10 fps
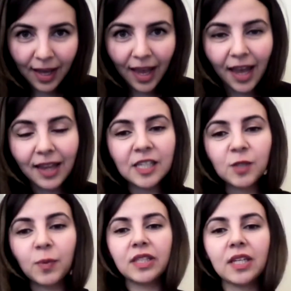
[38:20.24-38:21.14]
And these
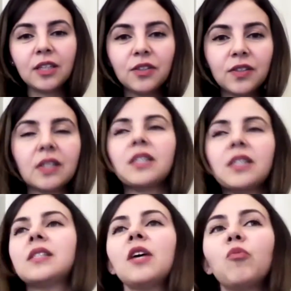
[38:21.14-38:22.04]
beta readers at
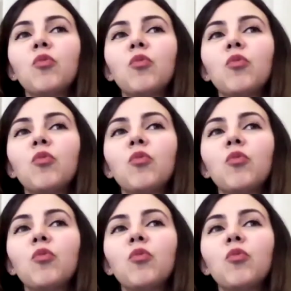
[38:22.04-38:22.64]
the time were